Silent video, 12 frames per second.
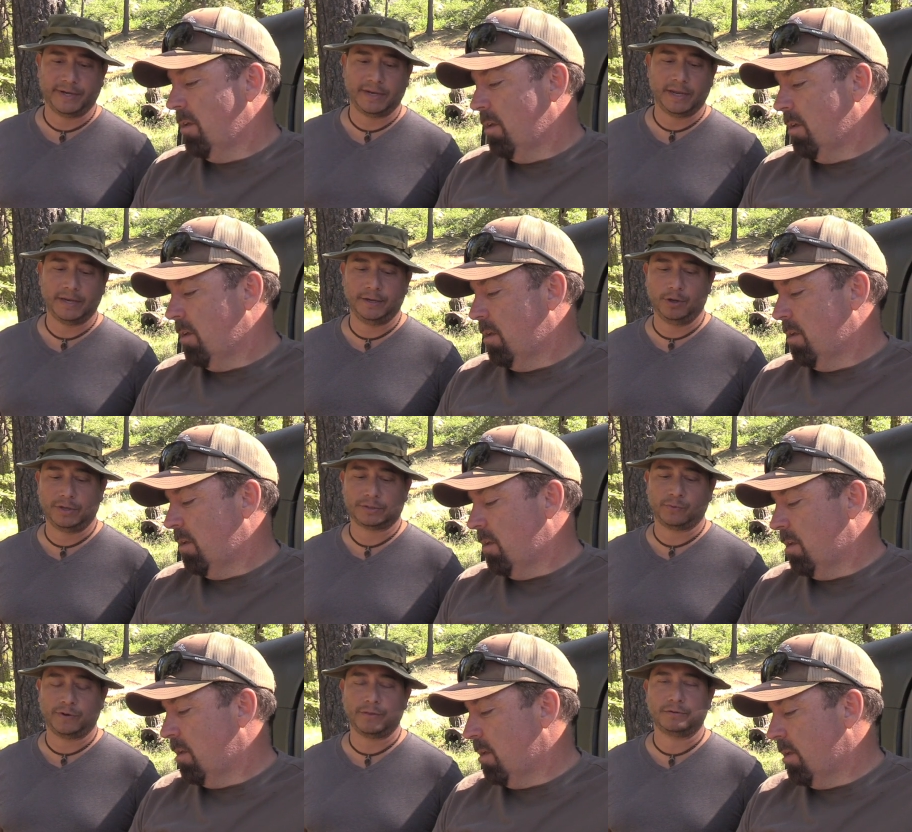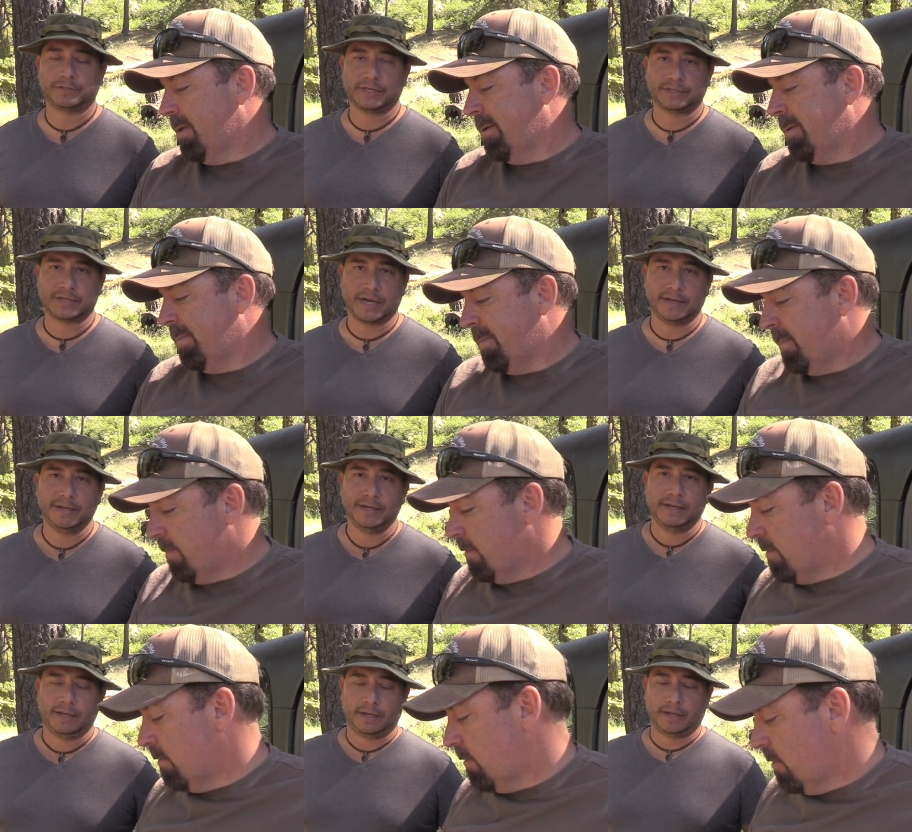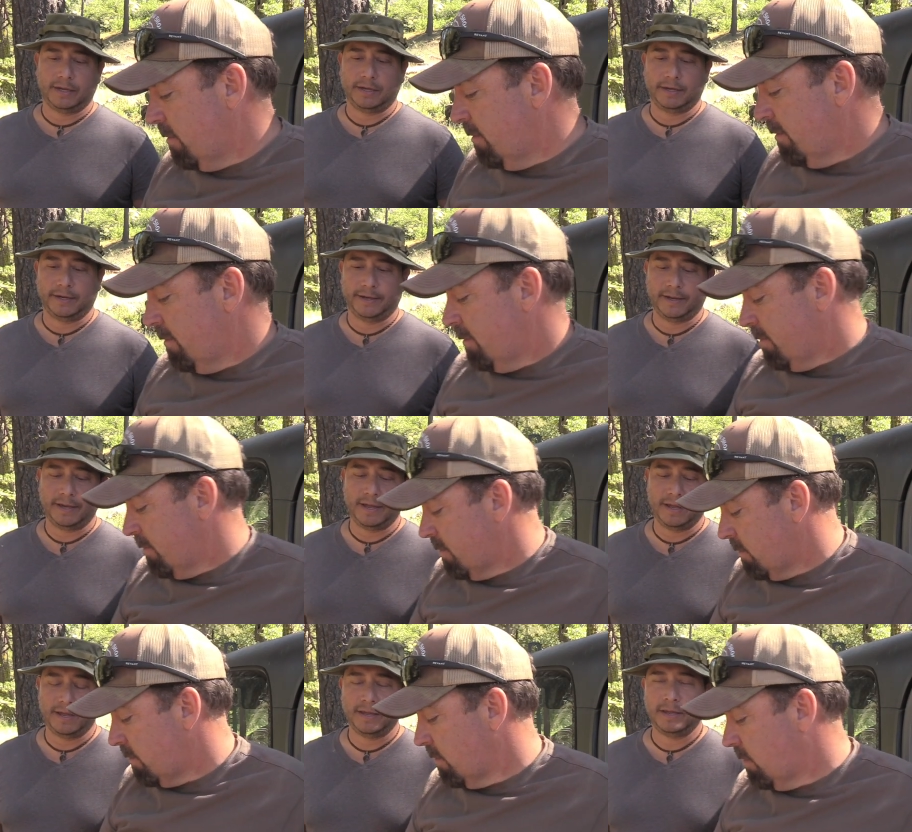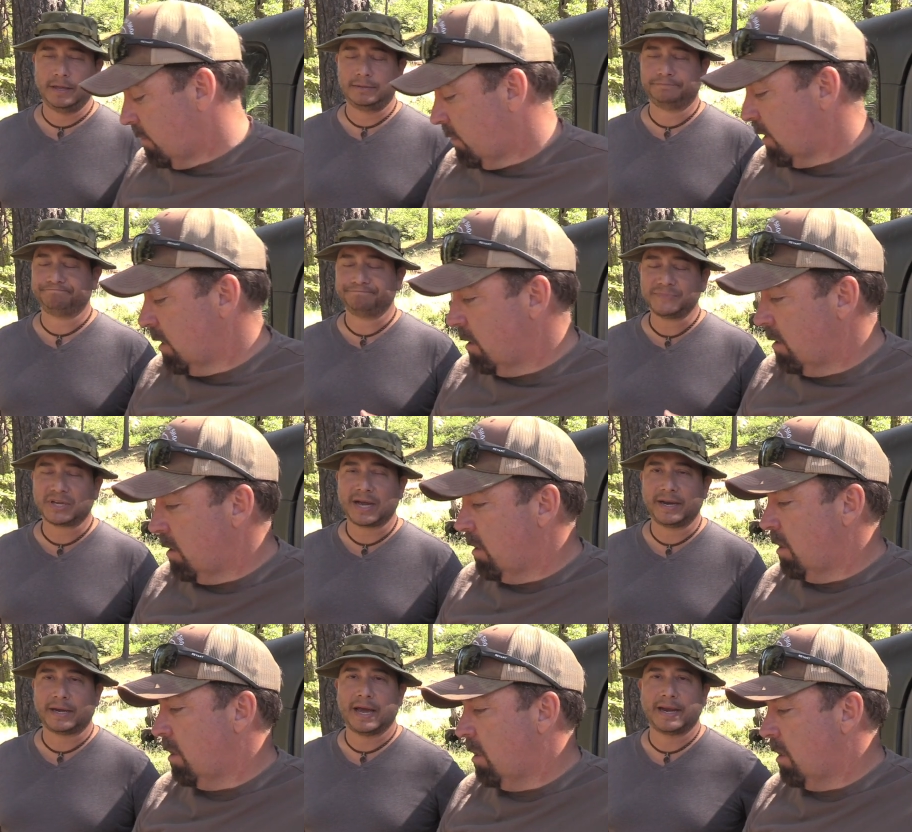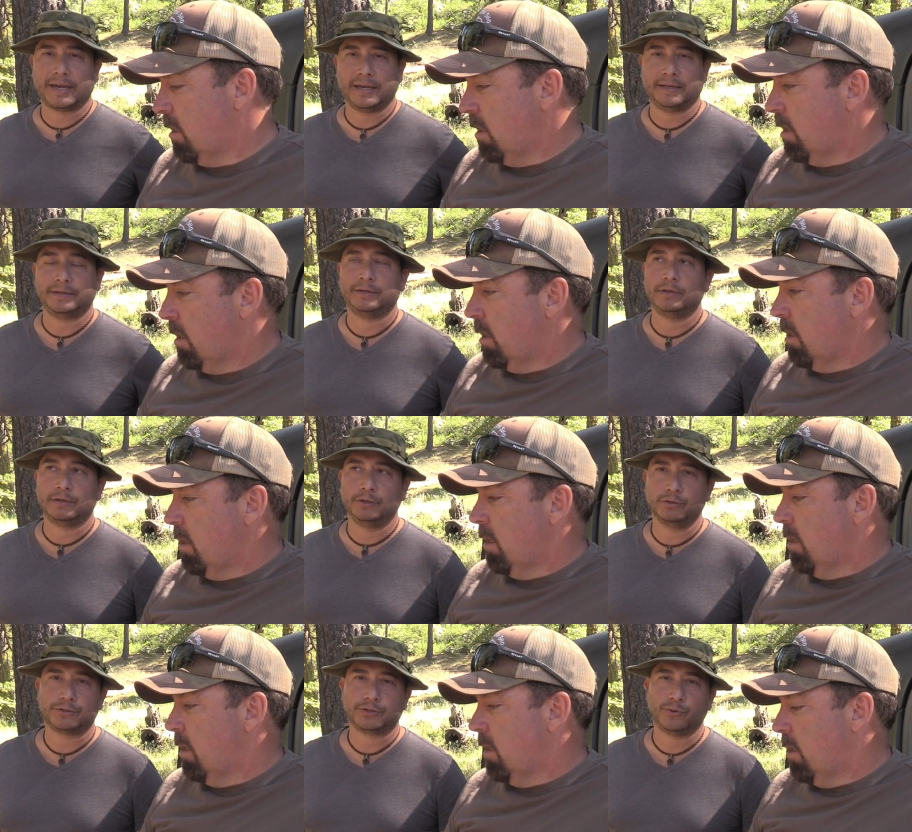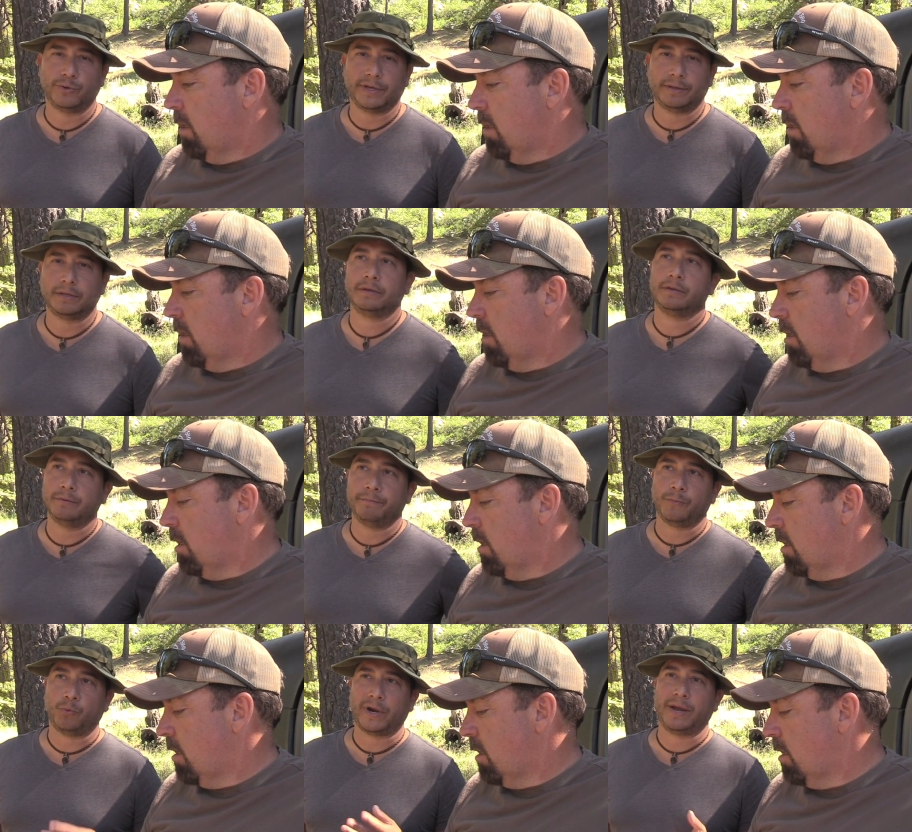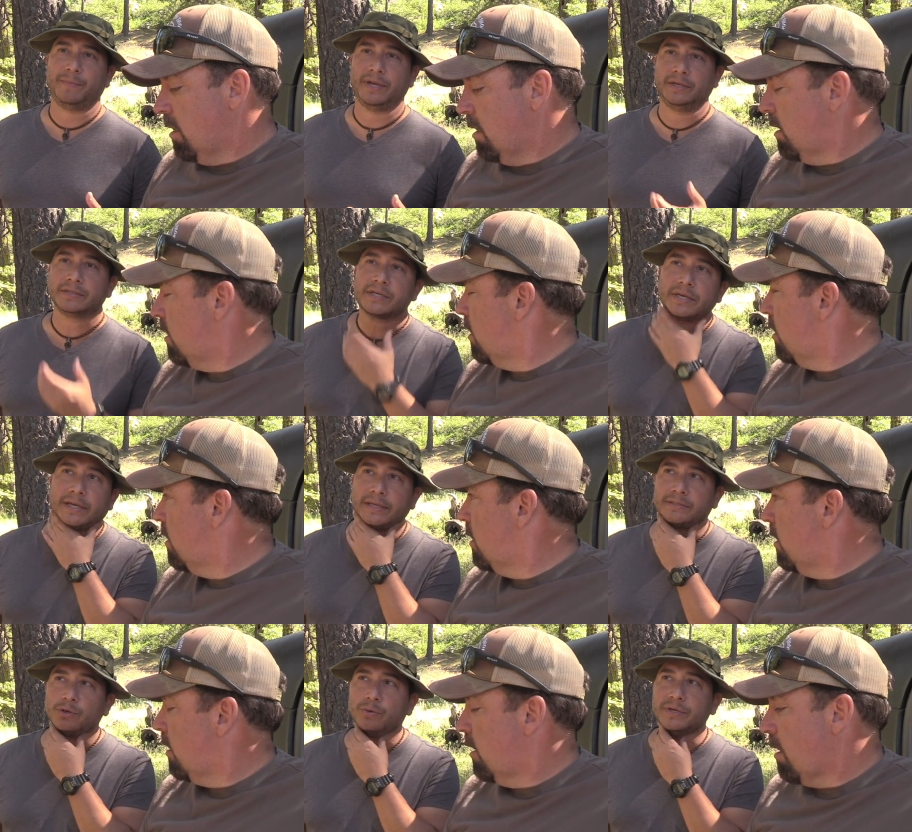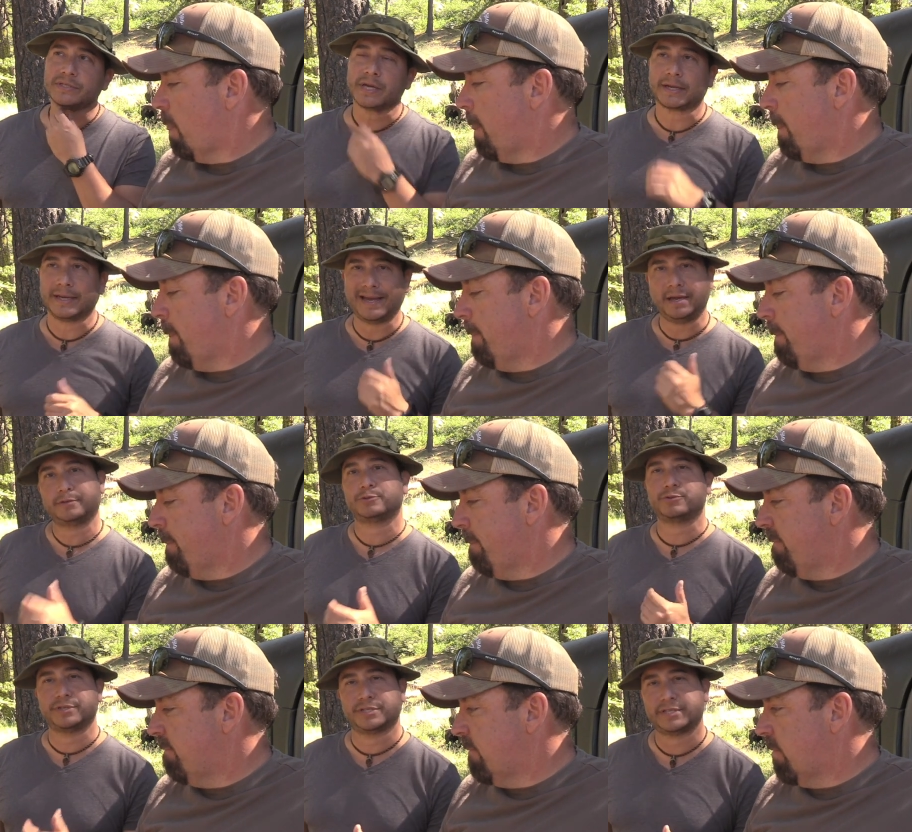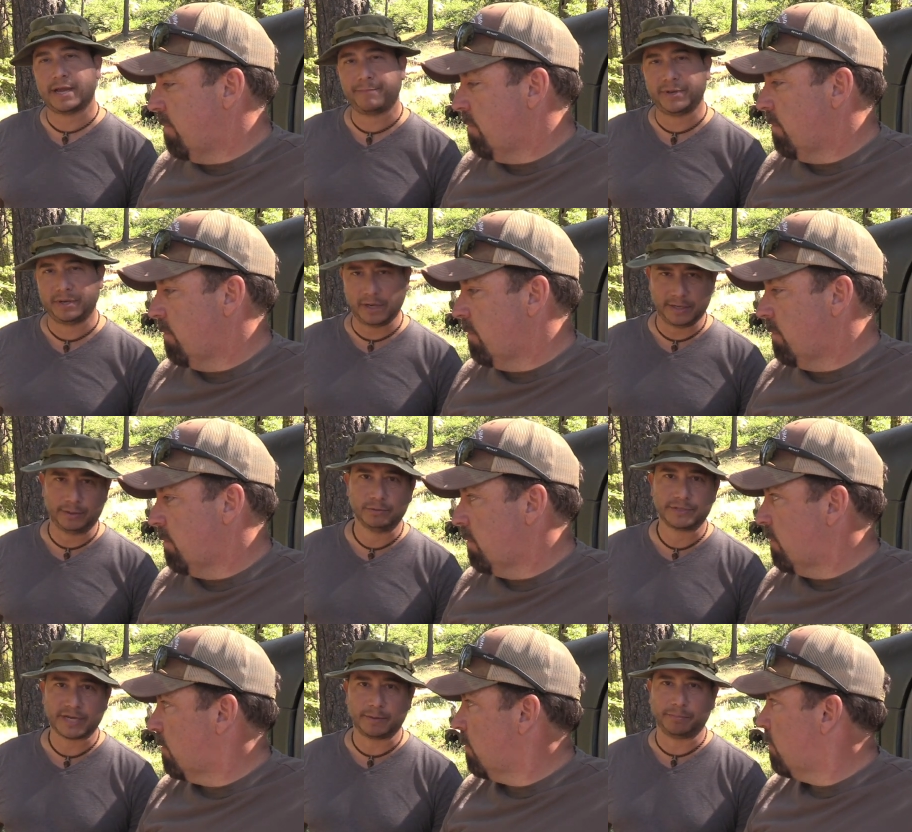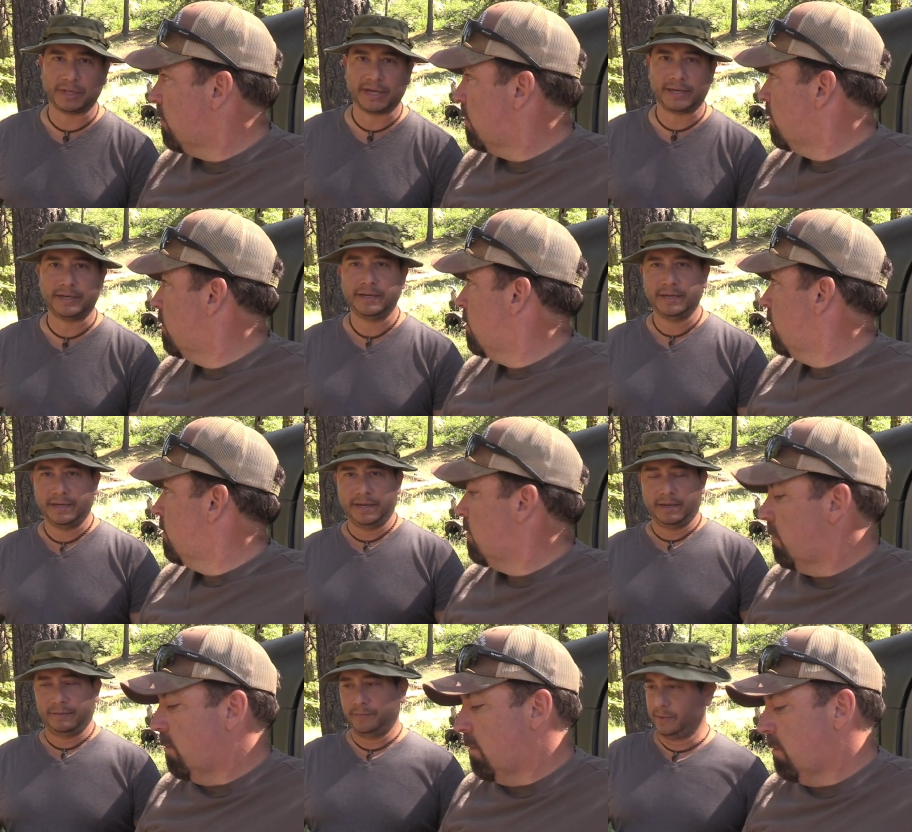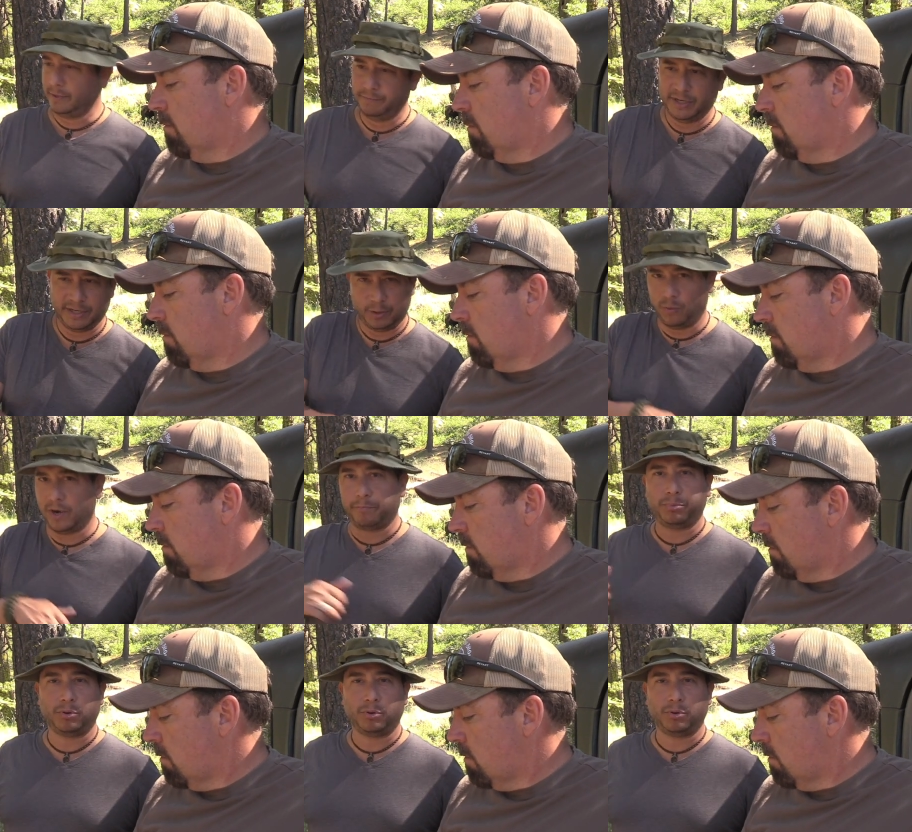Speaker 1: And, and you know, it's one of those things that uh, it kind of got to get used to it. You, you, what I mean is it, it's always like an extra step in, in using a blade, meaning you want to